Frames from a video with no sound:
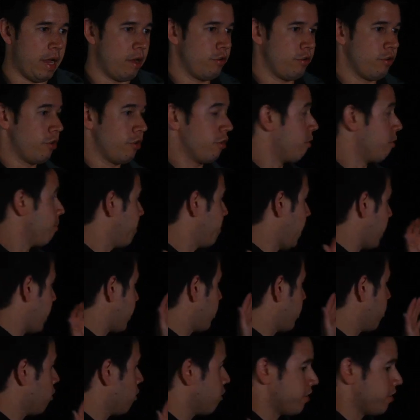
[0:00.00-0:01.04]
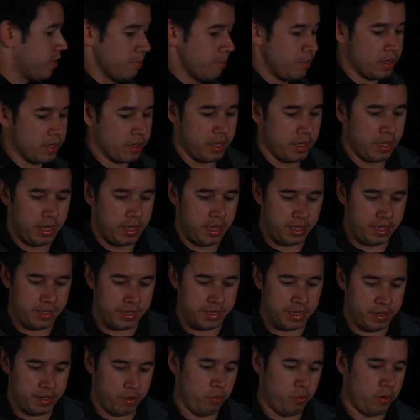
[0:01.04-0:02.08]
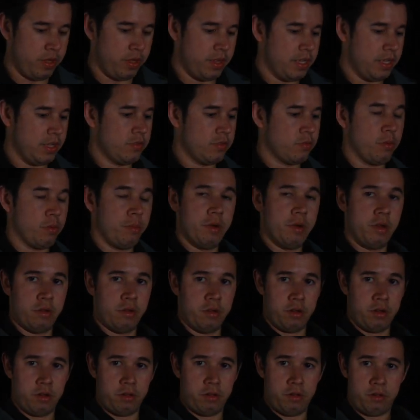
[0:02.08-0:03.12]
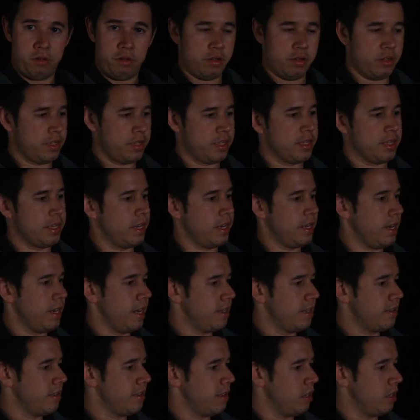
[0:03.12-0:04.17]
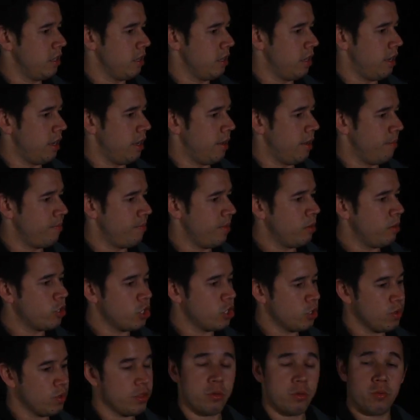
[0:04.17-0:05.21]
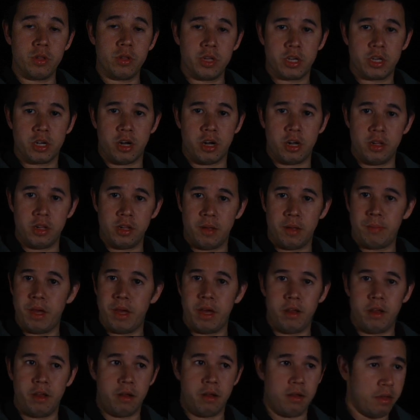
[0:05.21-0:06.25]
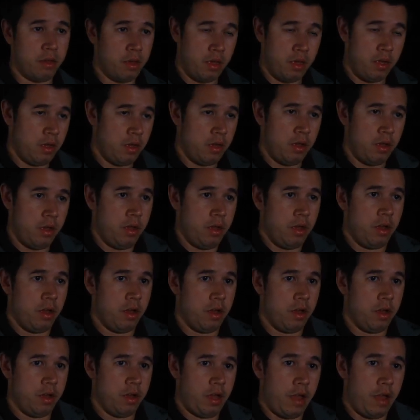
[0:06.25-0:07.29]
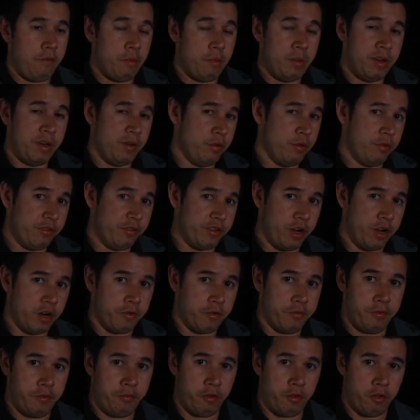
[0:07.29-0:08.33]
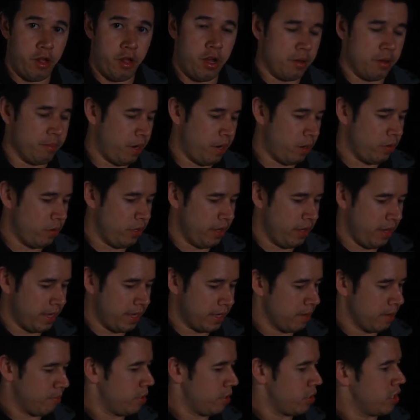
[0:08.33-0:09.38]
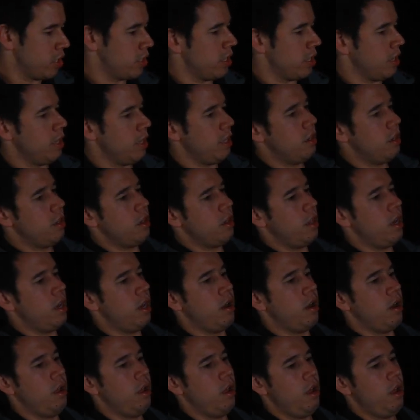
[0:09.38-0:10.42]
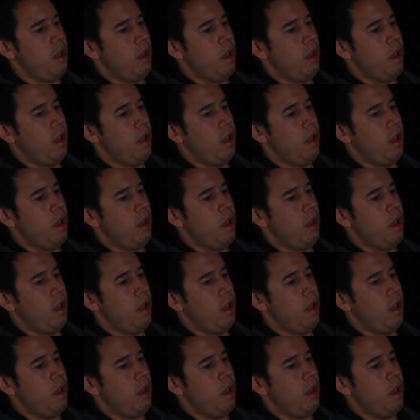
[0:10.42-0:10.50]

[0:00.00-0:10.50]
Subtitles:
out in your backyard or something, is to get one of these remote, to get a nice little, not sure what they're really called. I'm not, haven't been doing photography for long, but I really like it. But just a little